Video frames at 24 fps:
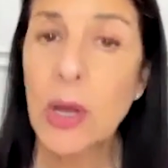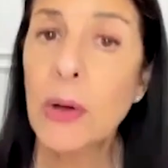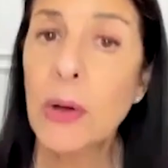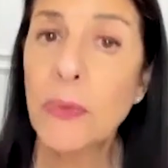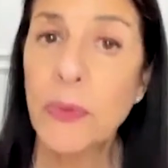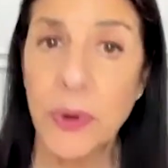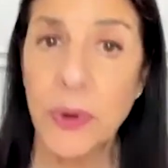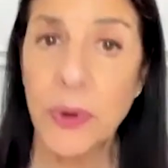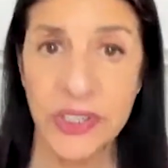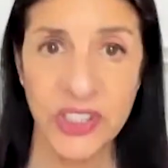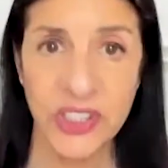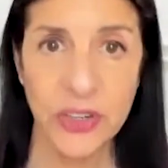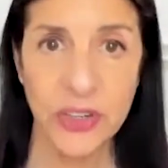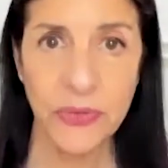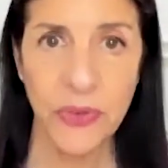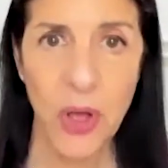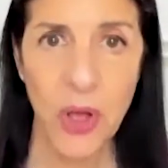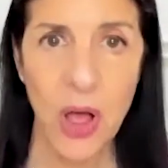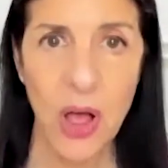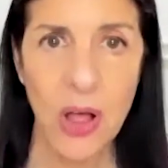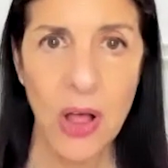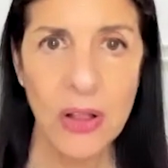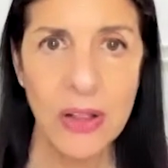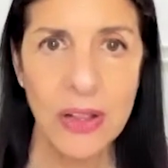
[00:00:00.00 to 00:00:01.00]
First of
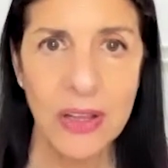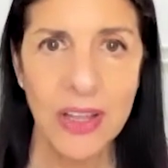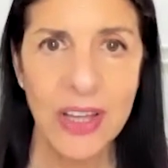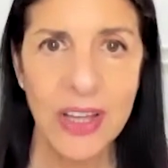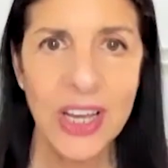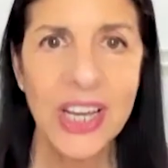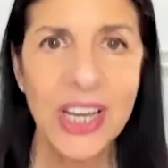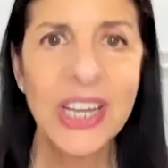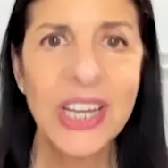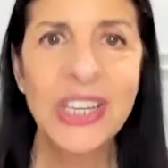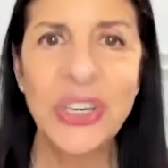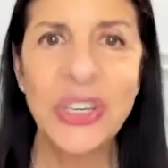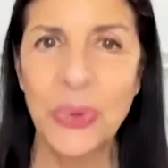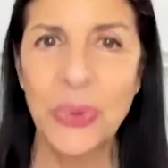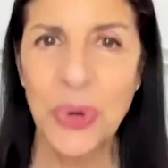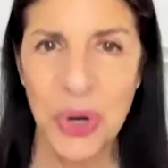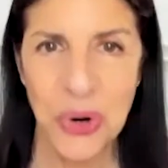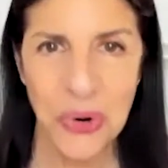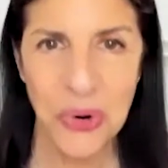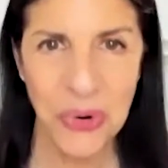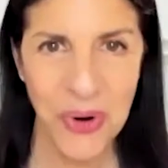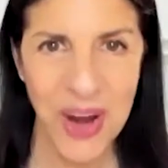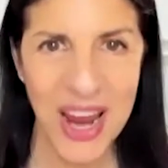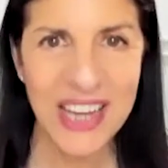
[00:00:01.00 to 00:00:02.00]
all, do a
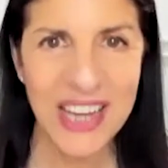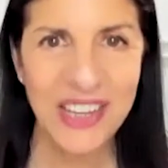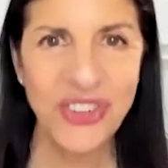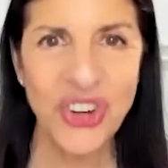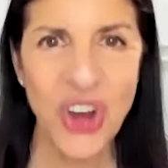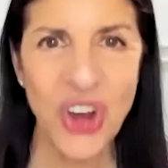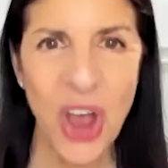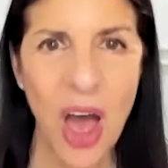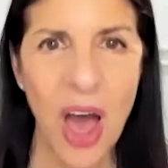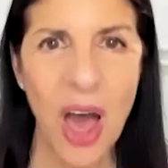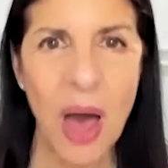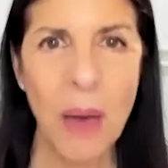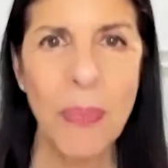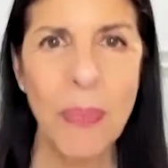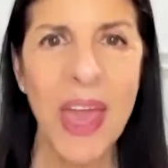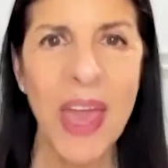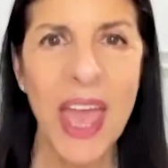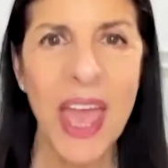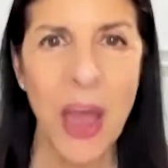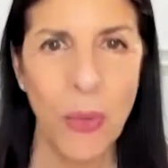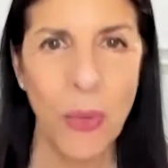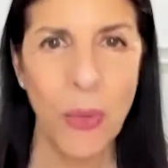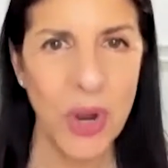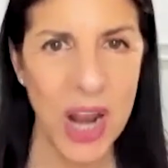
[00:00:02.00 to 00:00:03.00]
great job
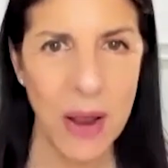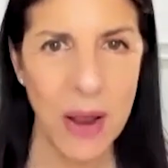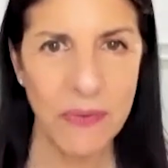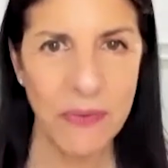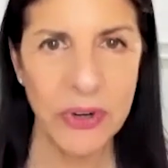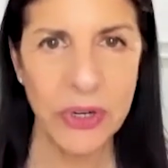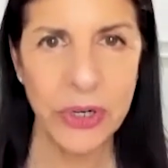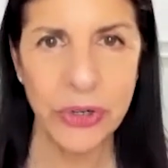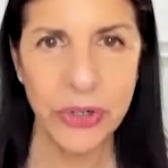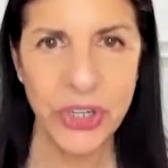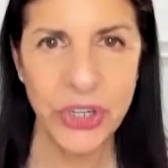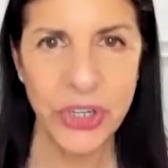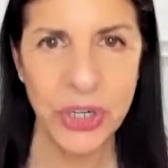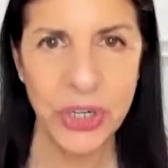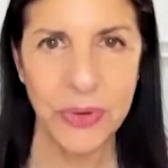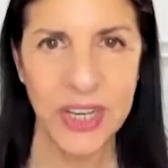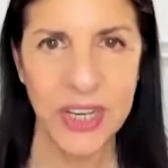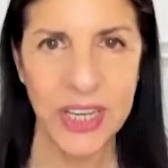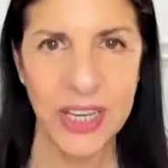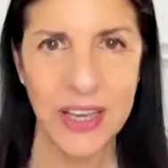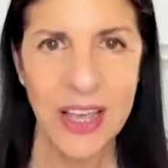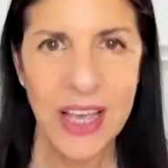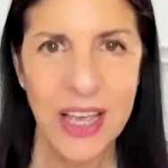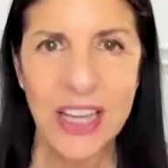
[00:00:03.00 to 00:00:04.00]
at whatever you're
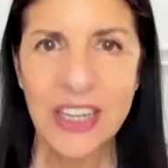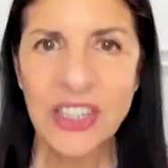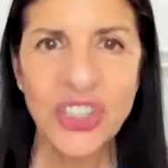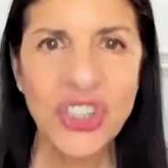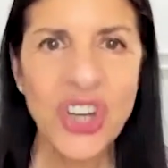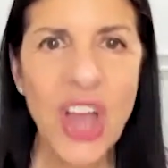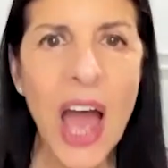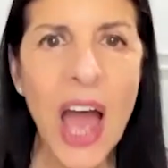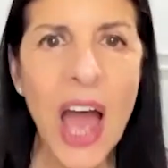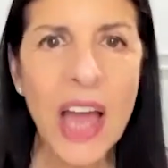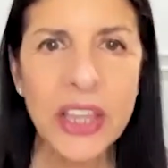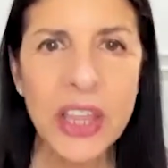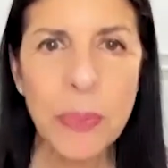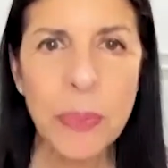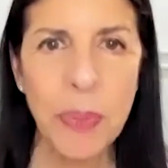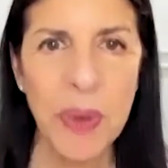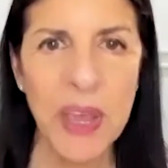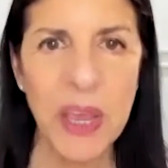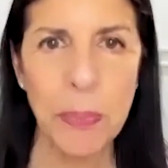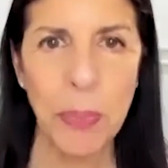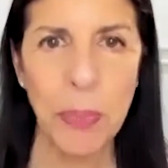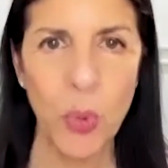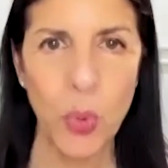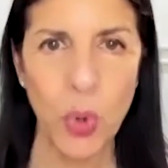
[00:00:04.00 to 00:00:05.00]
doing. Shock the
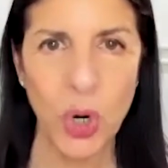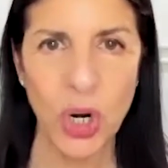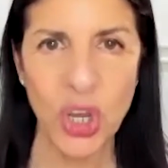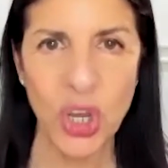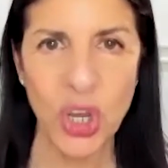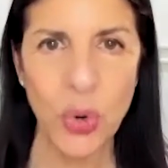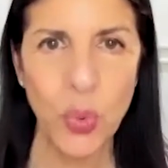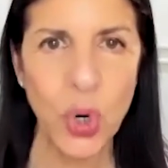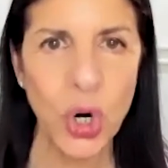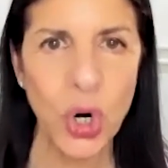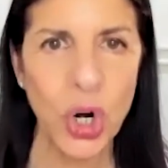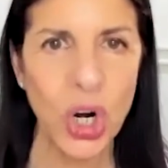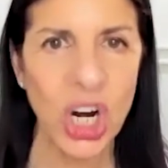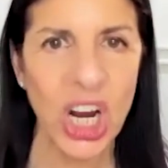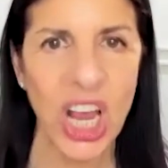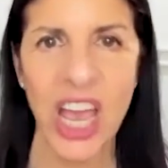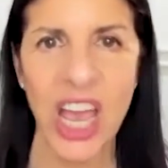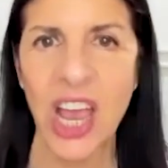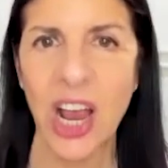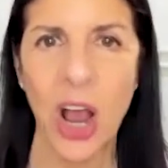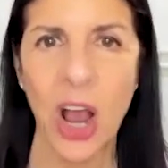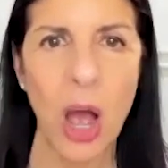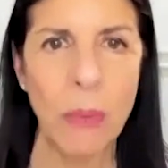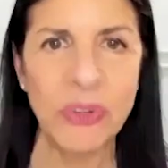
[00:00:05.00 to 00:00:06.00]
people where you work
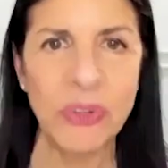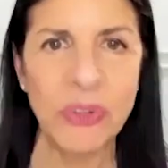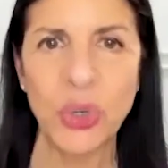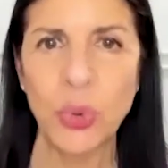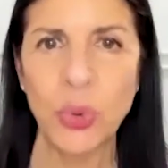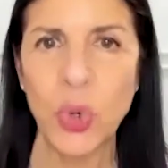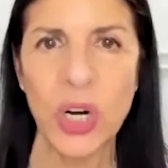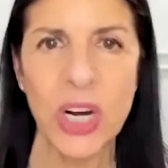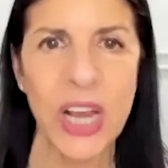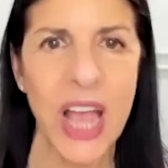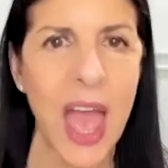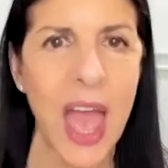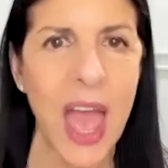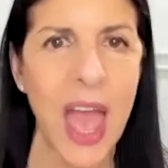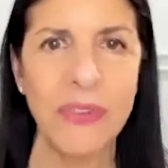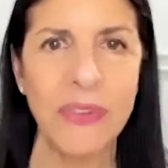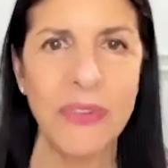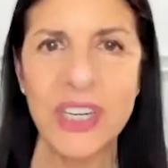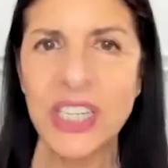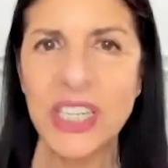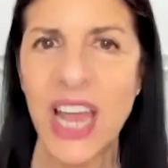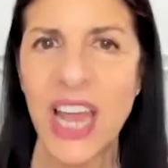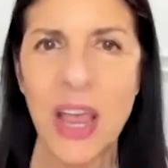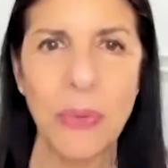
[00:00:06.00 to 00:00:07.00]
and come to work
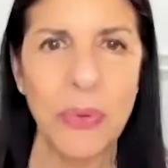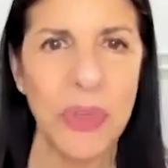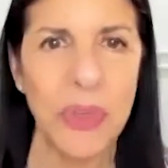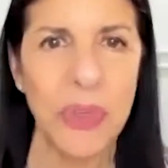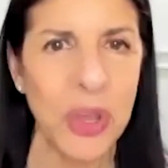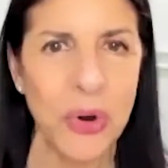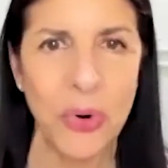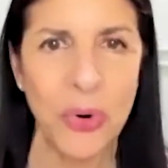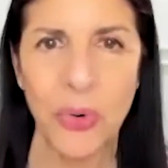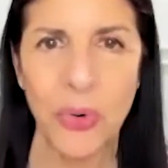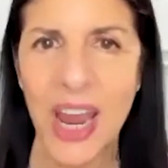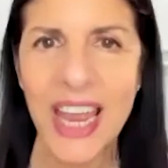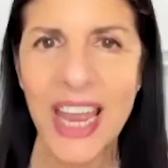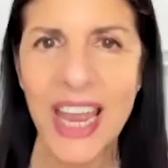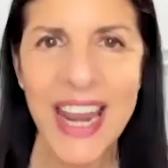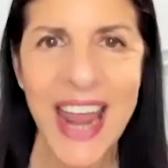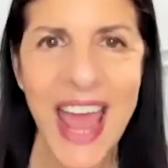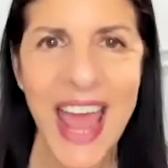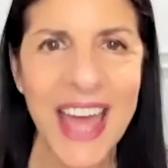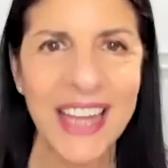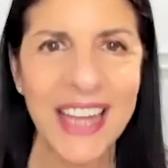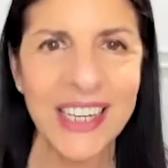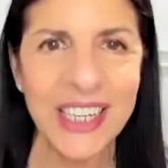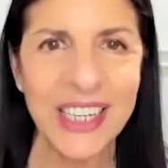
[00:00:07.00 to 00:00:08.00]
every day with a great
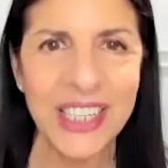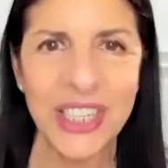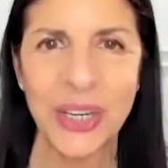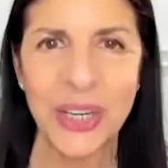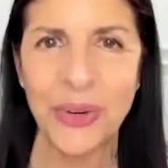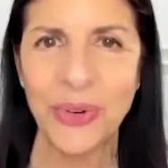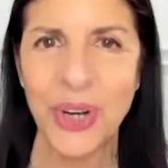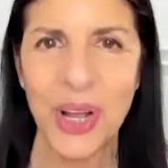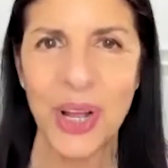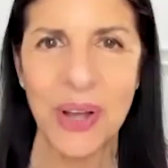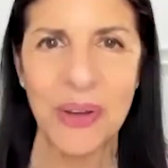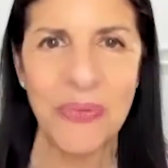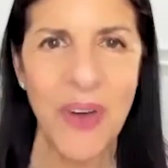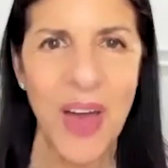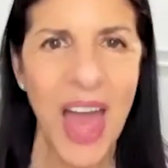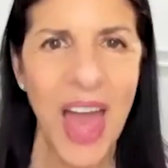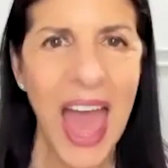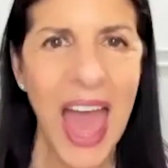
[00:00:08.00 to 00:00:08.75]
attitude of